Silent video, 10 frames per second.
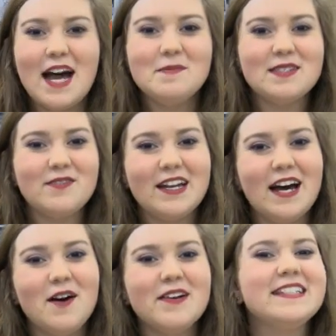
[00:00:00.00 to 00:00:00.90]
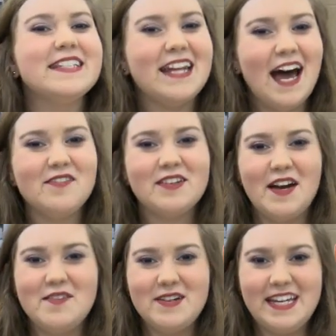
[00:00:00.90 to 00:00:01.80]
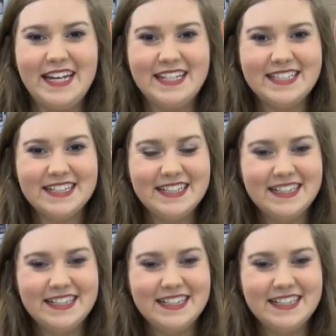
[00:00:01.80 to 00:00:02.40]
I'm Savannah Owens, and have a great weekend.